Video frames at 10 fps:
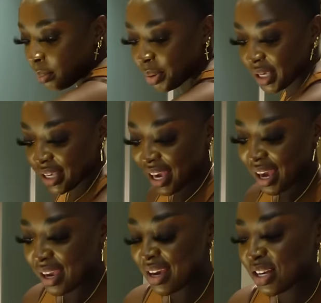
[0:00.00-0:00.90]
But
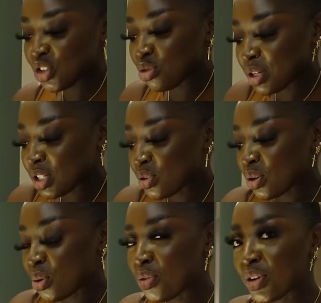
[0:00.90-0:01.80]
yeah, it has transferred
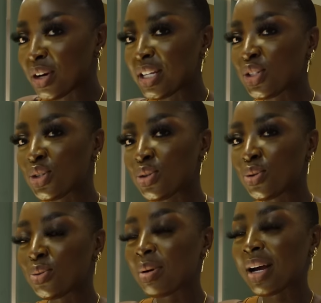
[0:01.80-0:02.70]
over
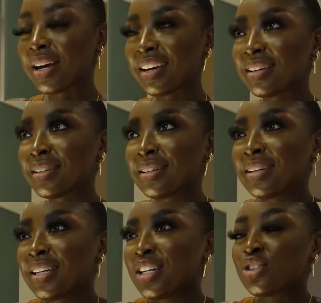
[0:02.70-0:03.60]
into my
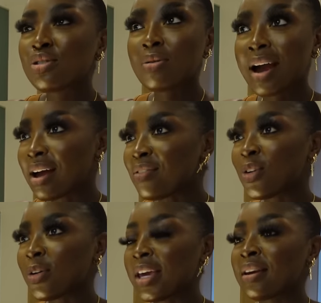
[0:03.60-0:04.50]

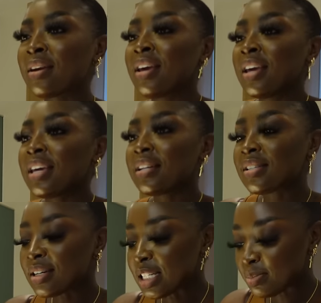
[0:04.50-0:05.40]
travel, and it
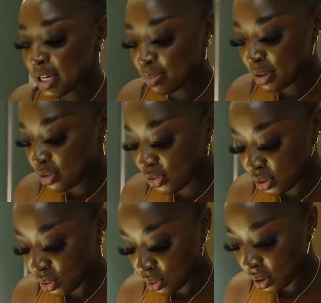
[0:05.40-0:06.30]
does make me
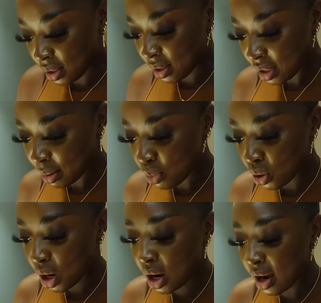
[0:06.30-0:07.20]
feel a lot
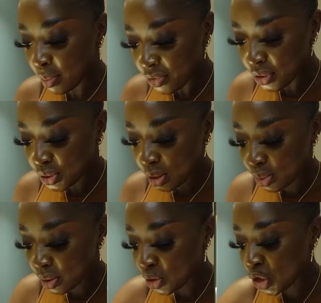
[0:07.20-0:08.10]
more
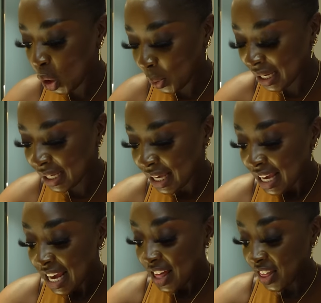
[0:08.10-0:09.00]
comfortable knowing
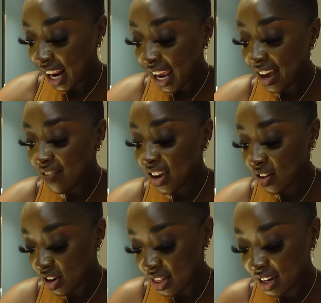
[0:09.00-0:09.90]
that I have
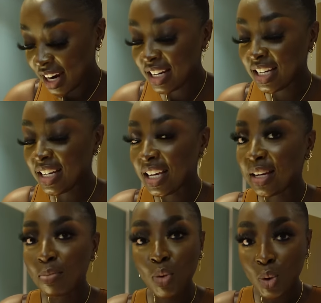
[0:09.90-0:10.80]
everything I need
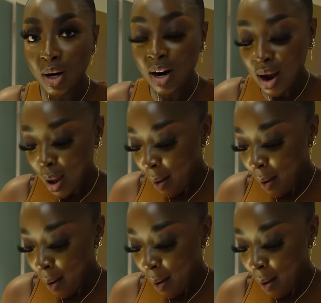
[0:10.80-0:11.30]
and more.